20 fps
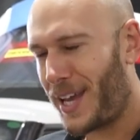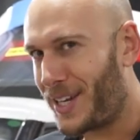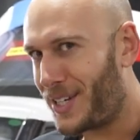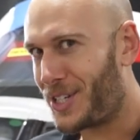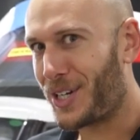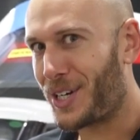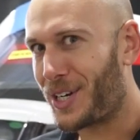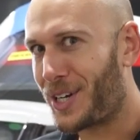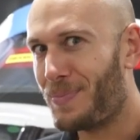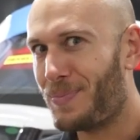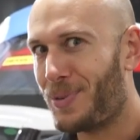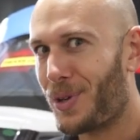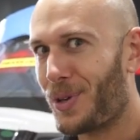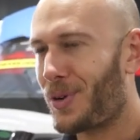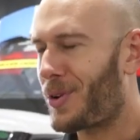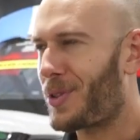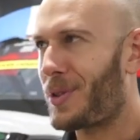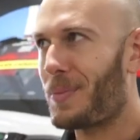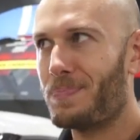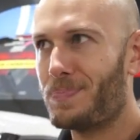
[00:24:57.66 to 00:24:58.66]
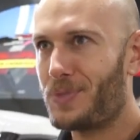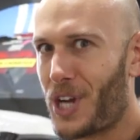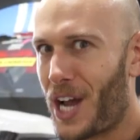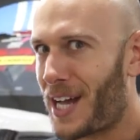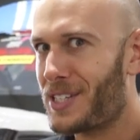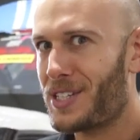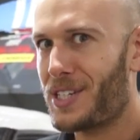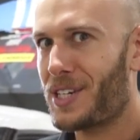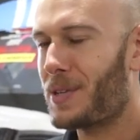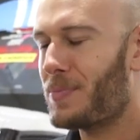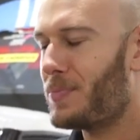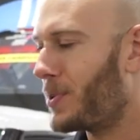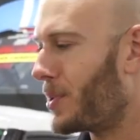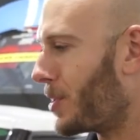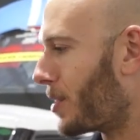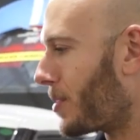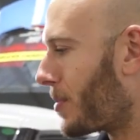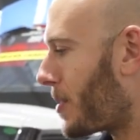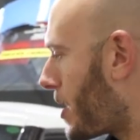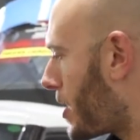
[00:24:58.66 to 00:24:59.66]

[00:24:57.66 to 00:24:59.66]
engine computer or the chassis computer.